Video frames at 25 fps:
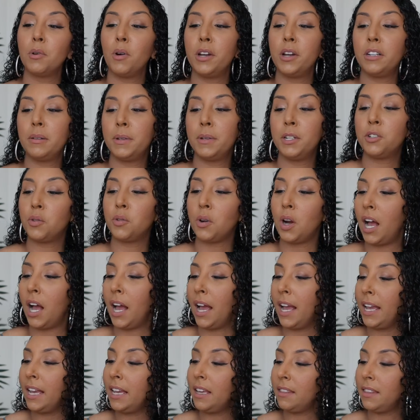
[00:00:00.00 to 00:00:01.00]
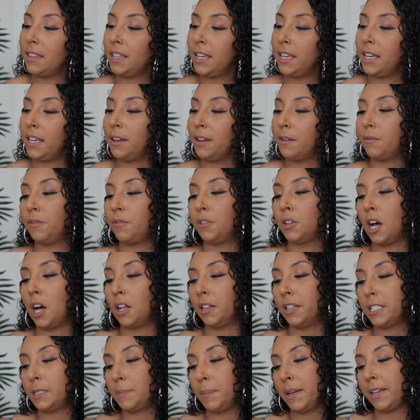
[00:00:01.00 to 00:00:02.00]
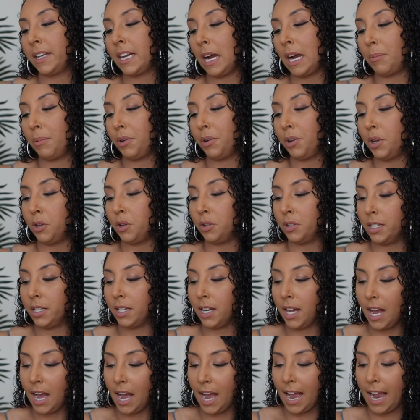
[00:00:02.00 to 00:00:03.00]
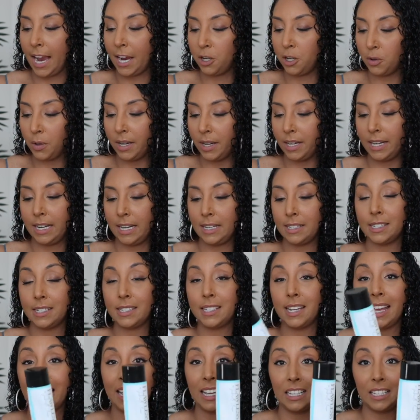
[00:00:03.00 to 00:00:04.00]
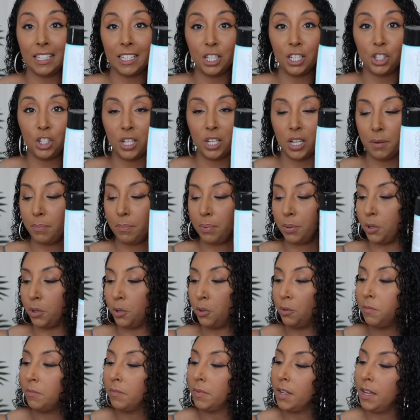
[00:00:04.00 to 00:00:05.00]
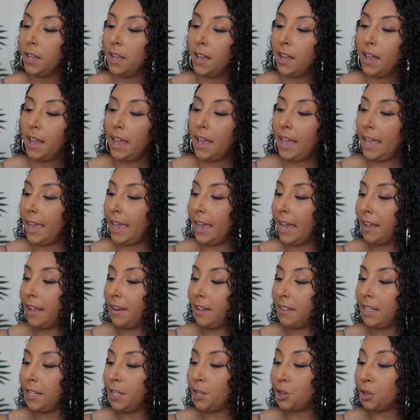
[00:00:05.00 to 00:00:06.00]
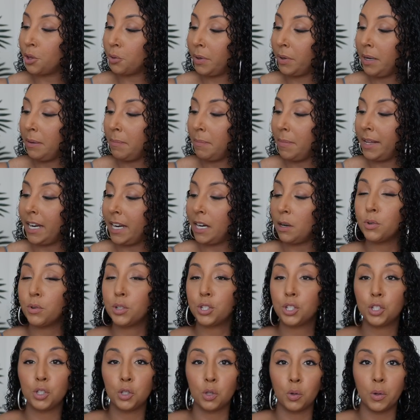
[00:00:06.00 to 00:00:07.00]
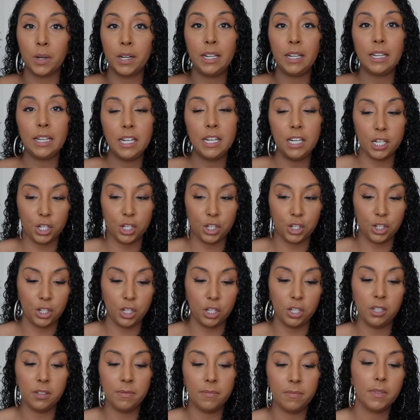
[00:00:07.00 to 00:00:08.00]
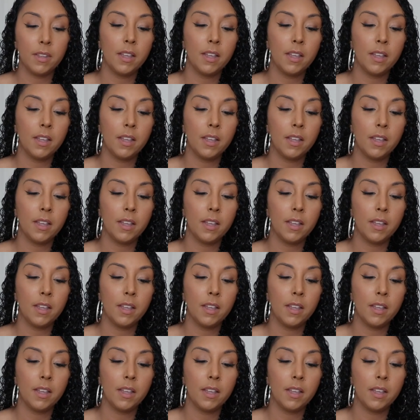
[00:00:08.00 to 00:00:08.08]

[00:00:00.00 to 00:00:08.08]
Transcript: going to be trying the Flawless by Gabrielle Union Hydrating Detangling Shampoo and the 3-Minute Restoring Conditioner,